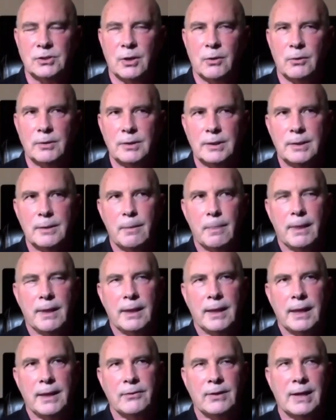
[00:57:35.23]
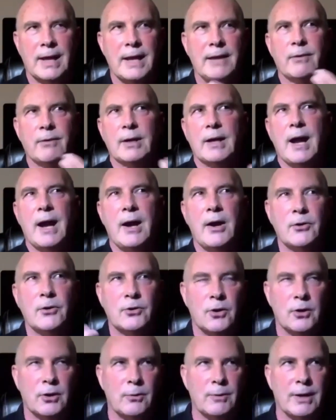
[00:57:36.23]
So it's a kind of a
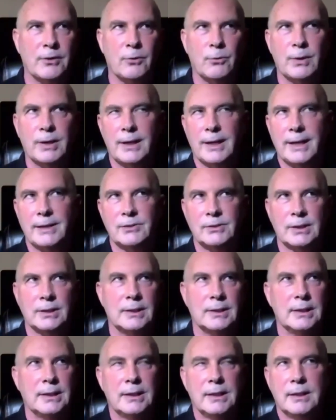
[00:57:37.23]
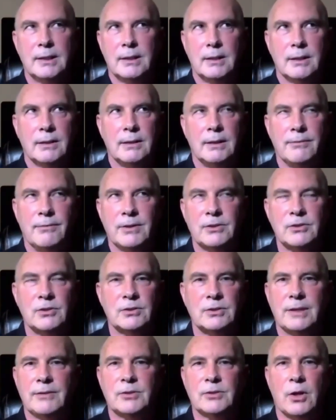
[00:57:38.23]
hard turnaround to realize that the
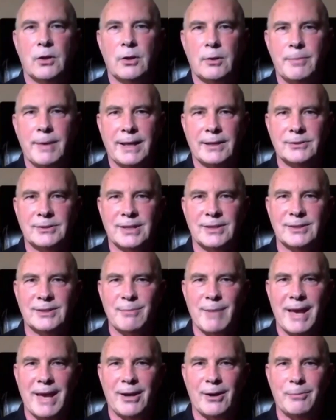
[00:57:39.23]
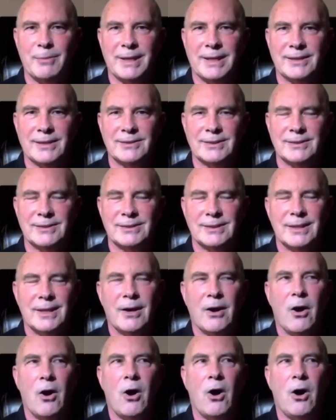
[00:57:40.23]
efficiency of solar panels doesn't matter because it's
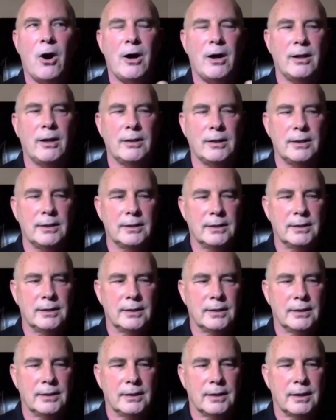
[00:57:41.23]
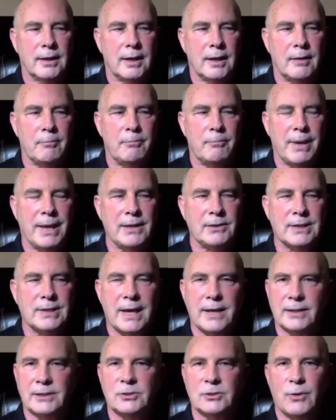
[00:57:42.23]
all
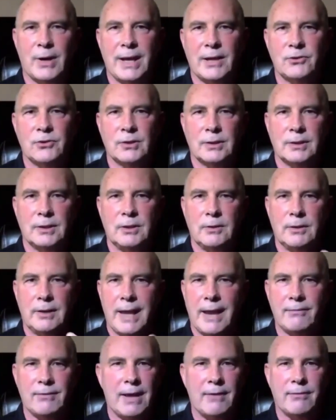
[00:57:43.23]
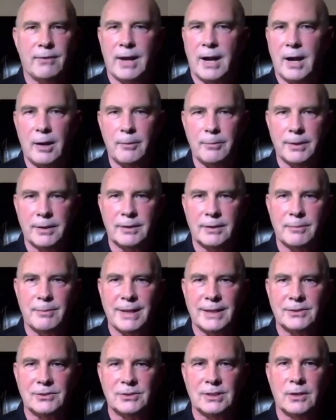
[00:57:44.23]
based on extraction. You have to have carbon to
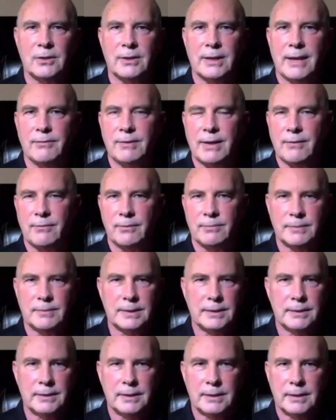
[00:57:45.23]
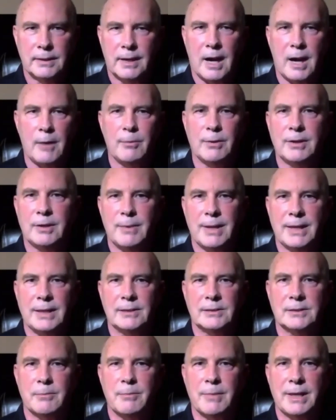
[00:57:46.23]
make steel. You have to have carbon to
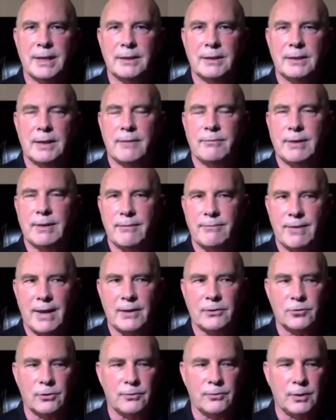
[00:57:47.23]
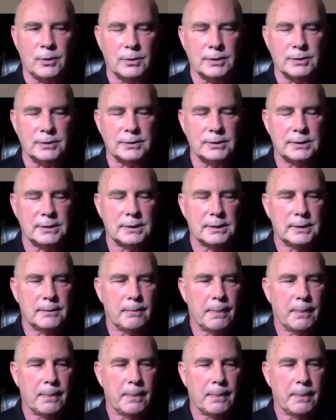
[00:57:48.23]
make cement. You have to have fossil fuels.